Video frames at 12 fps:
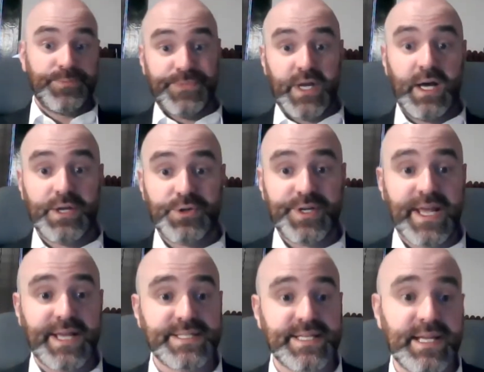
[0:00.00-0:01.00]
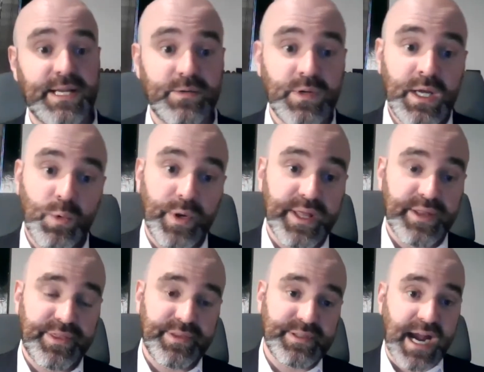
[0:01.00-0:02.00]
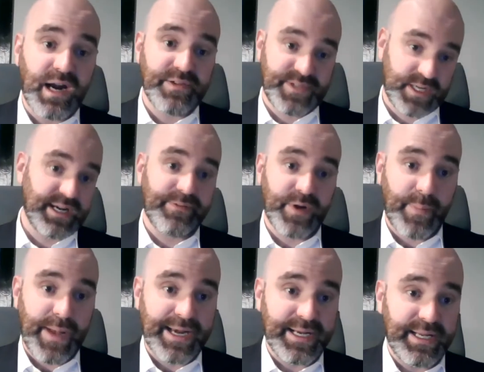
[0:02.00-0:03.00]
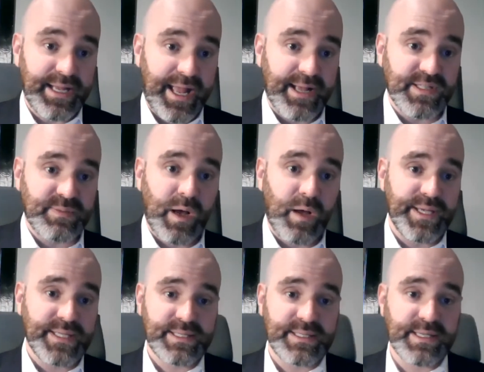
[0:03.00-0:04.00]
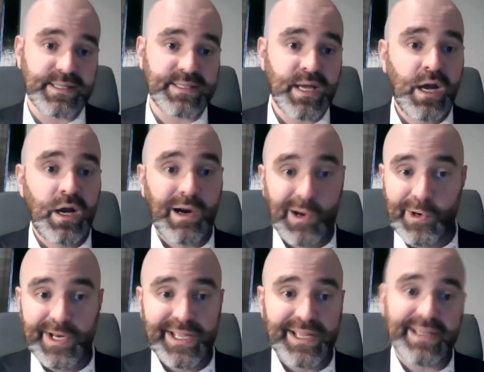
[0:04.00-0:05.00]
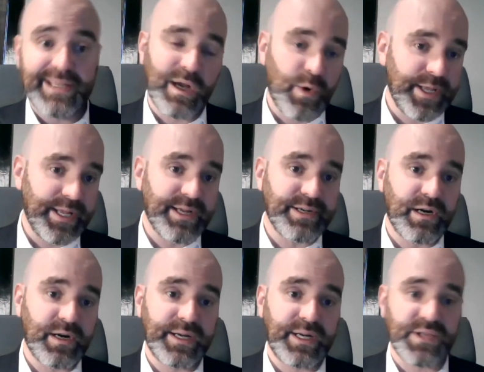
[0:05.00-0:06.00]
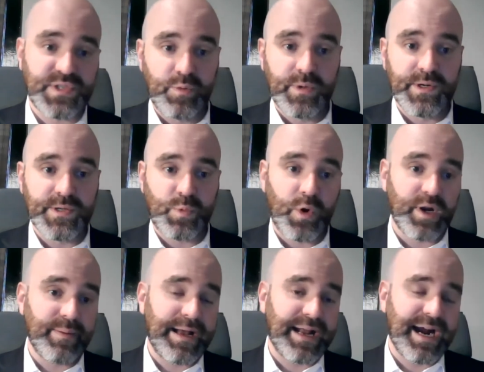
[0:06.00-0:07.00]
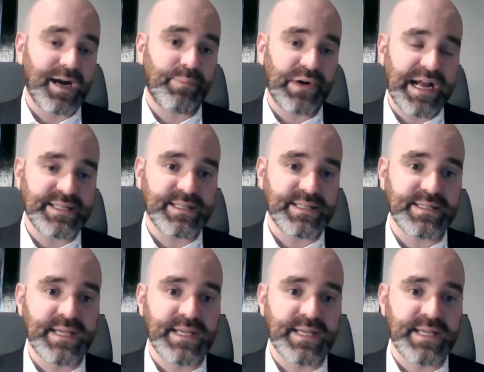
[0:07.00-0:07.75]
100 days in with tariffs on everybody and small businesses hurting and going under and consumers worried about higher prices,